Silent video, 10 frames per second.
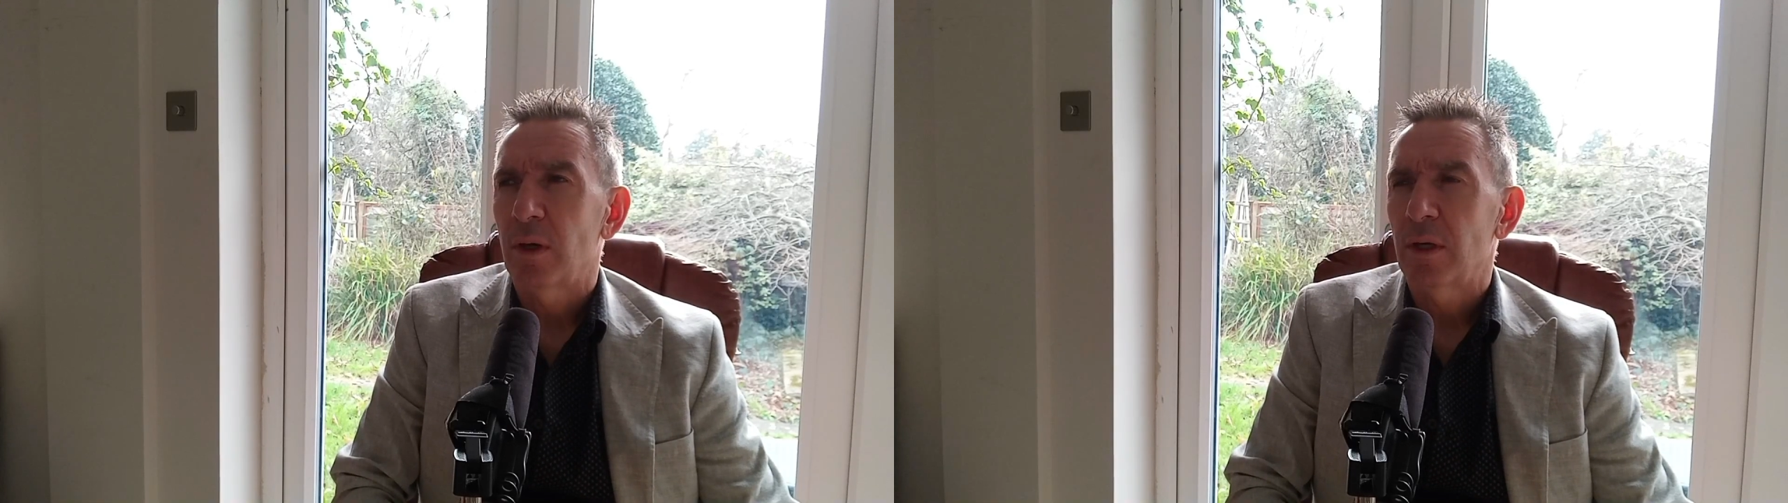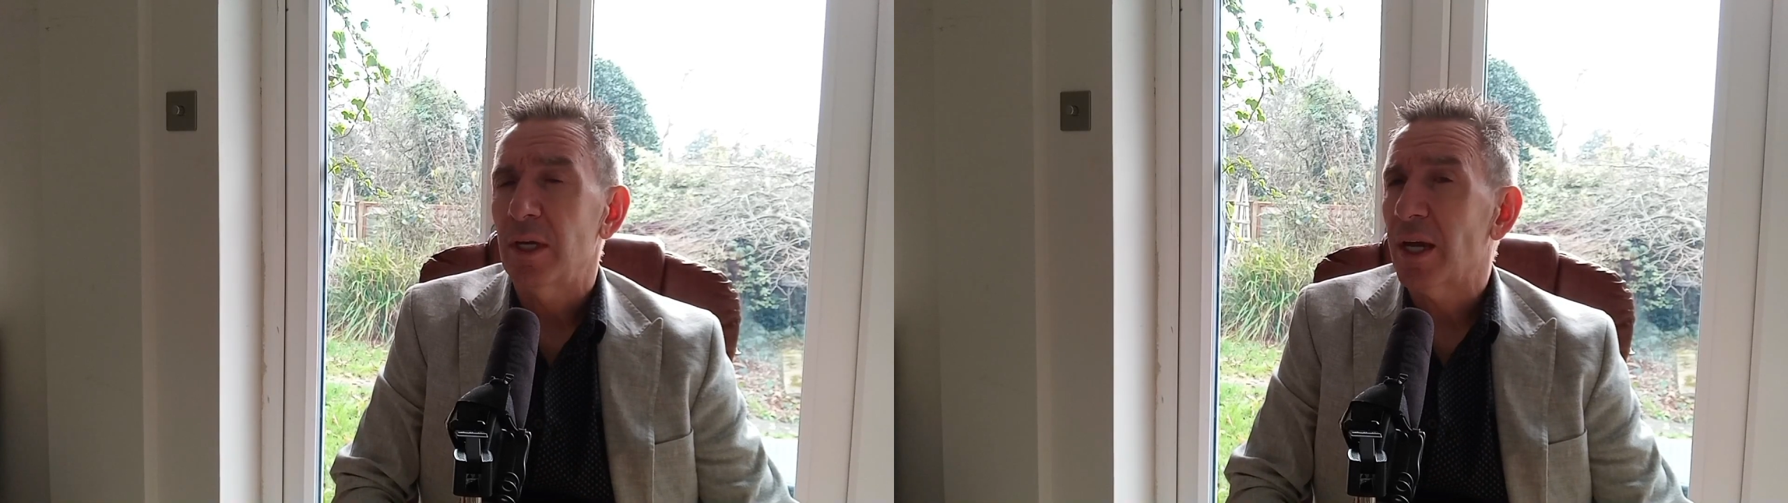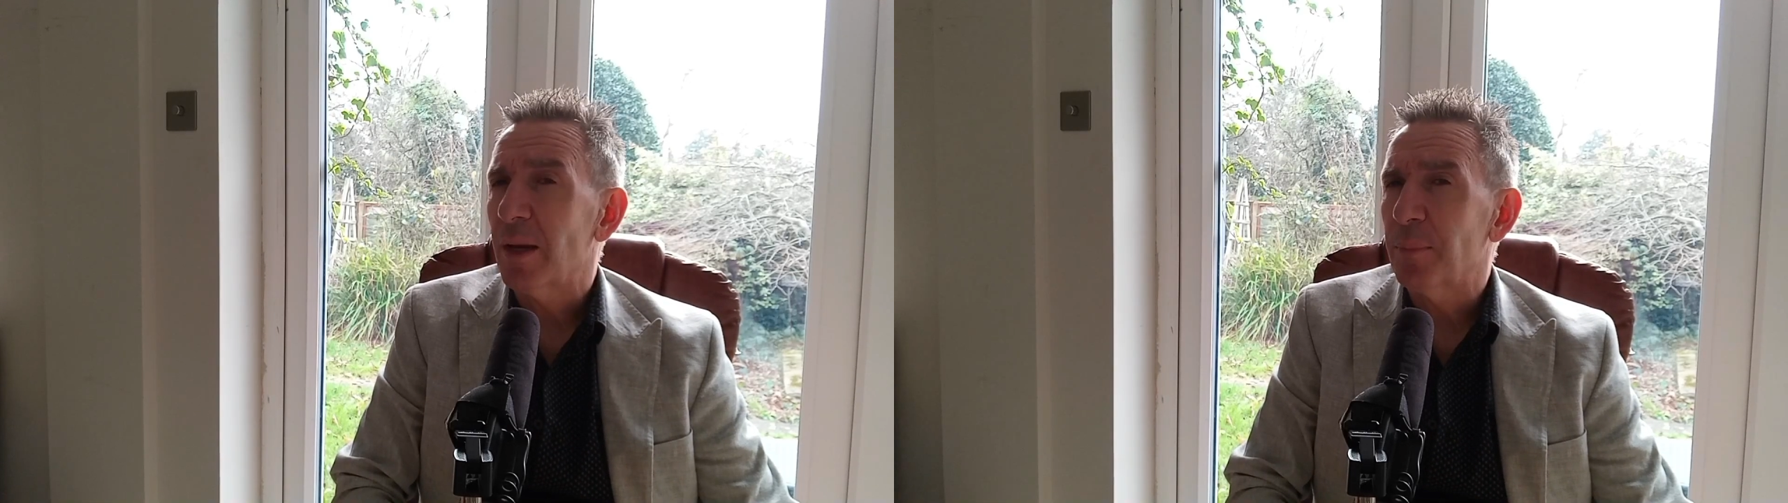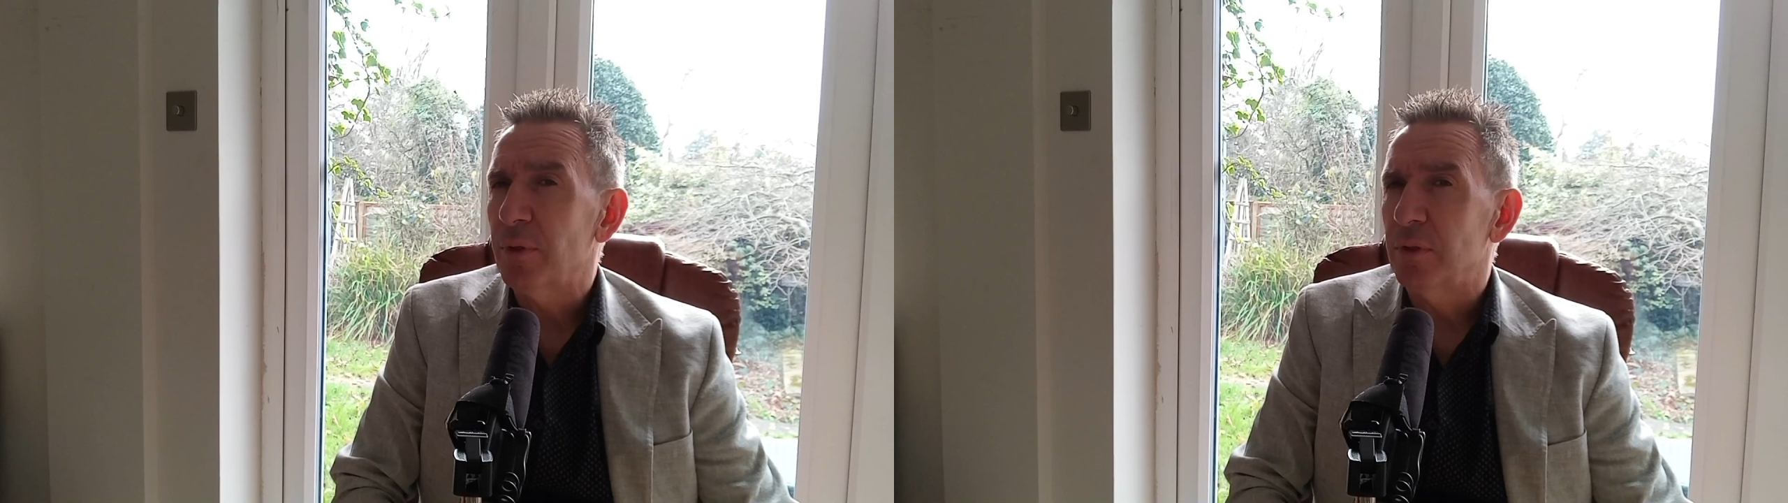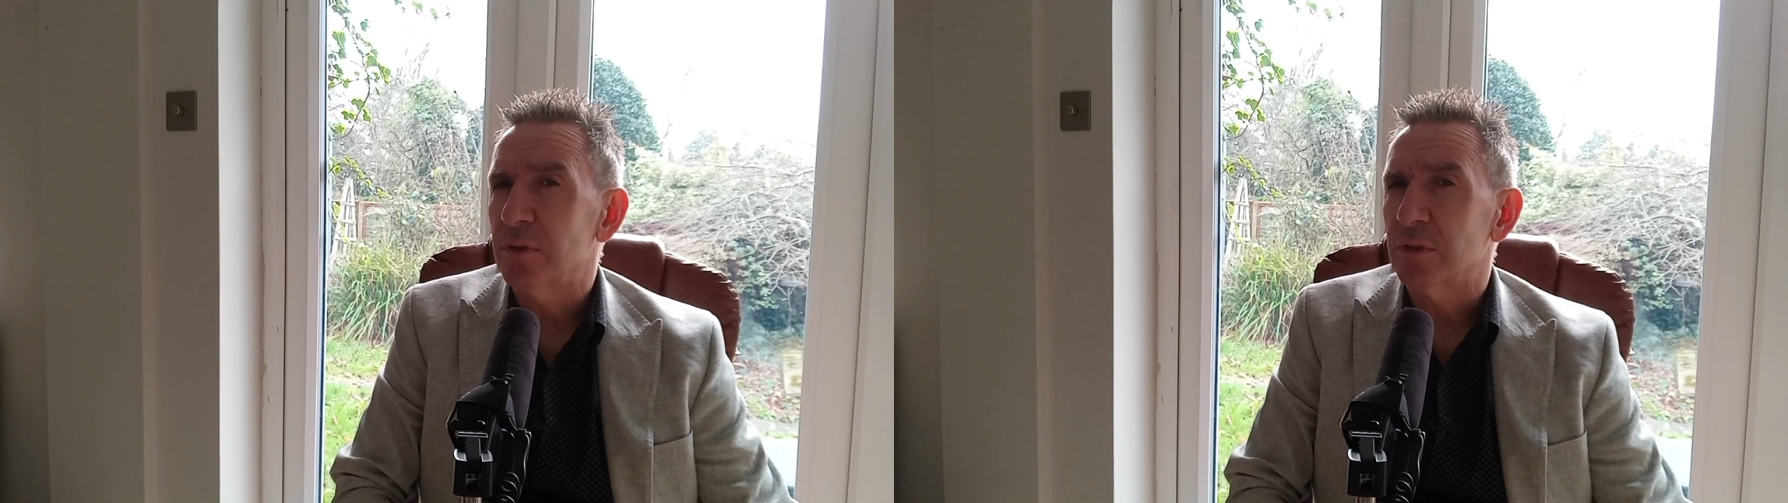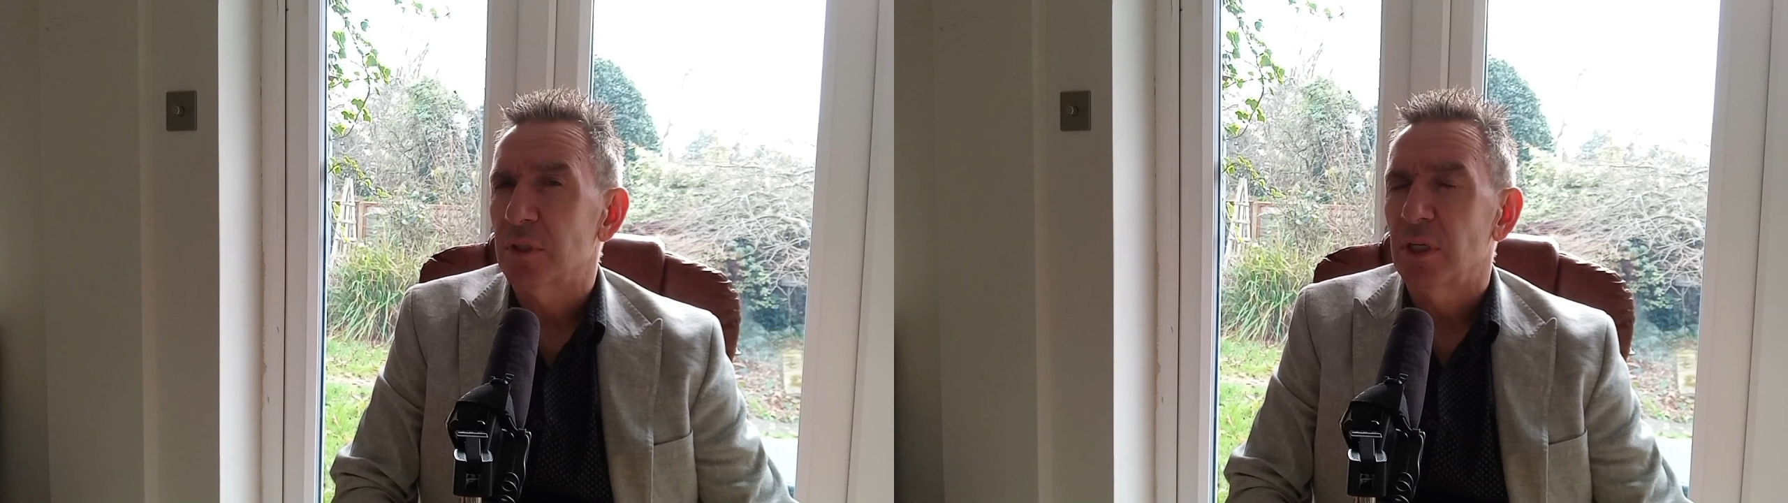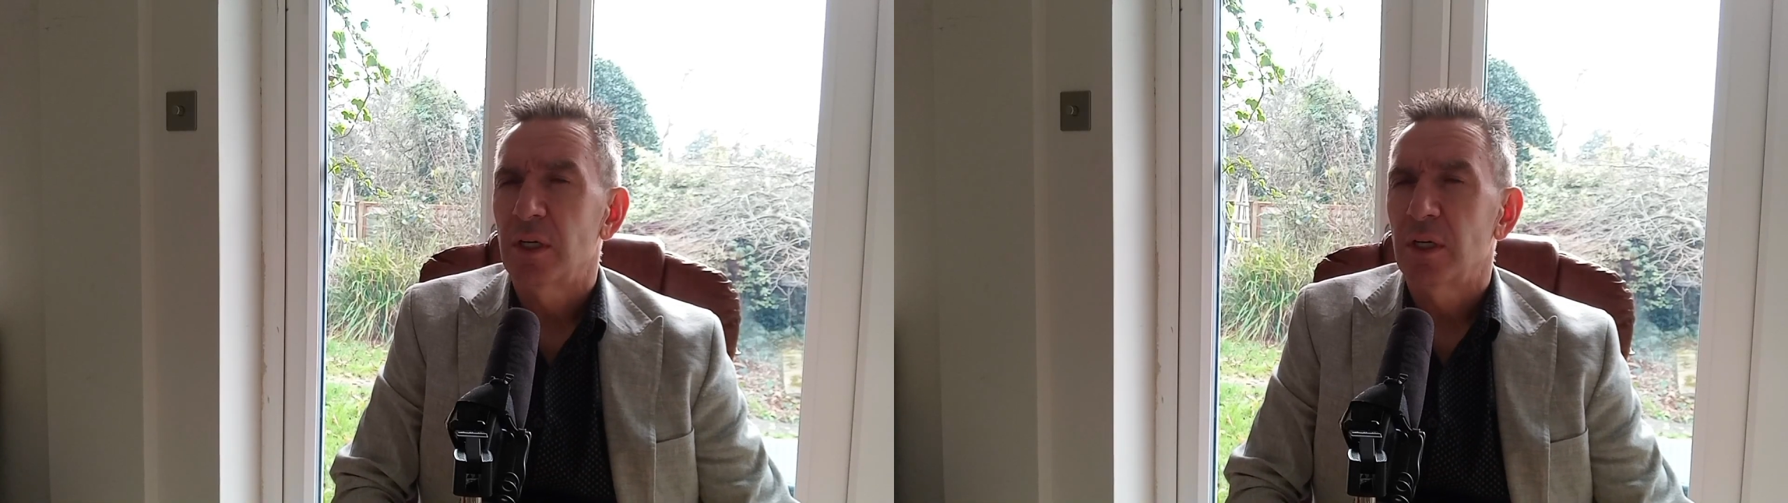it happens.